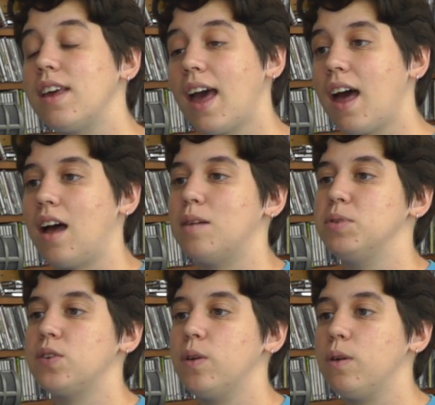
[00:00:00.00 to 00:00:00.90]
Yeah,
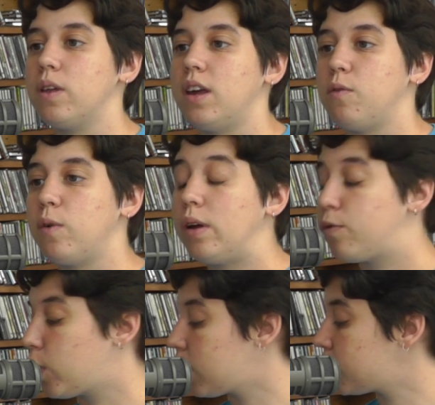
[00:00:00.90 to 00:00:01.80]
absolutely.
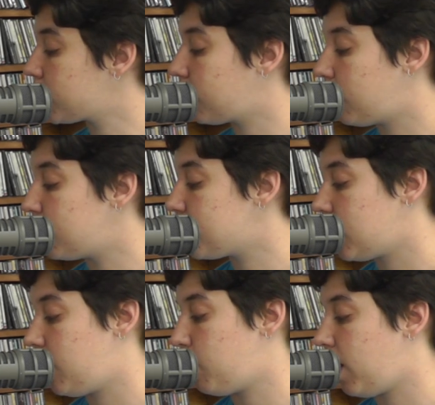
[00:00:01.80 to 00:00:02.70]
We've worked
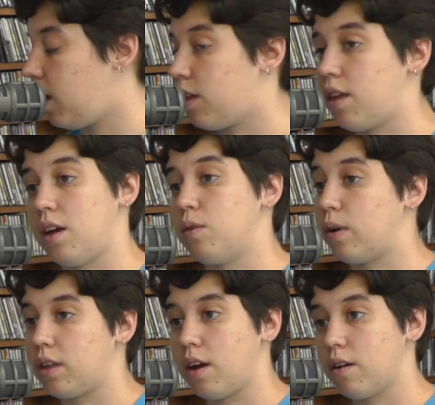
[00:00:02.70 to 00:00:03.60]
closely with
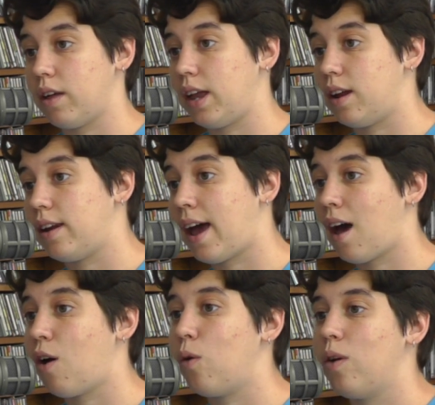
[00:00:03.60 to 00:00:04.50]
North Carolina
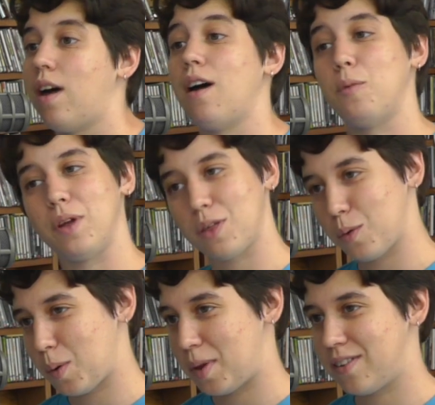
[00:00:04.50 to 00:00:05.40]
Now, with the
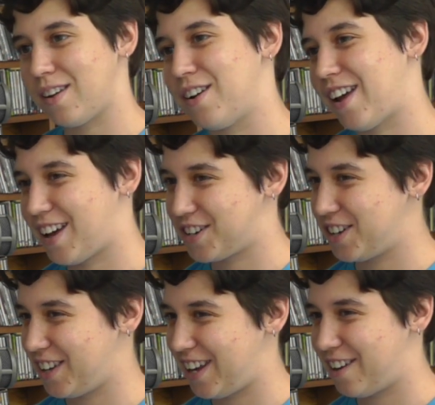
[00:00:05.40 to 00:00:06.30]
Women's
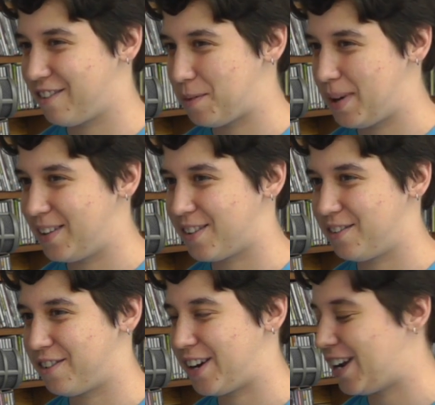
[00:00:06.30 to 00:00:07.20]
International League for Peace
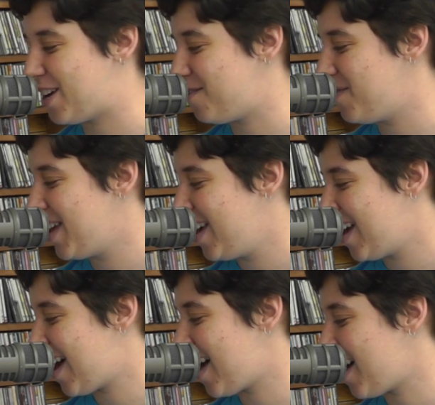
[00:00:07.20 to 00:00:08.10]
and Freedom,
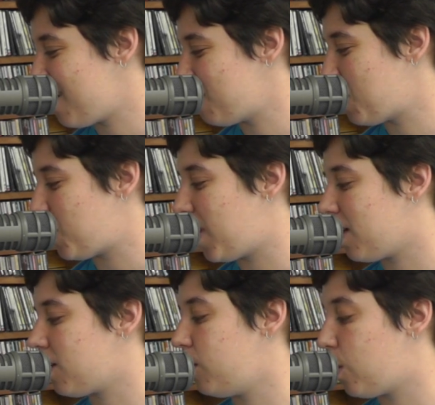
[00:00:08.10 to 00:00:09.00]

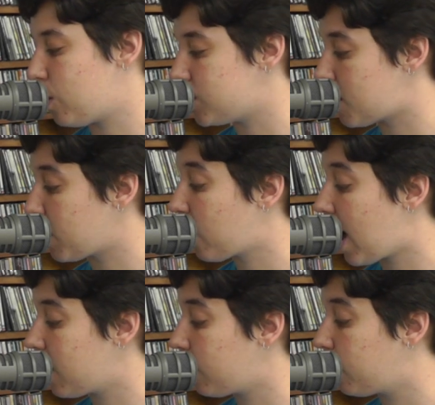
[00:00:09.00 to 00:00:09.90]
with local
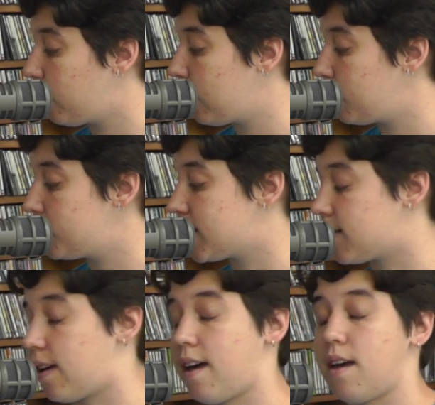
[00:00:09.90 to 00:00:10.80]
Democratic groups,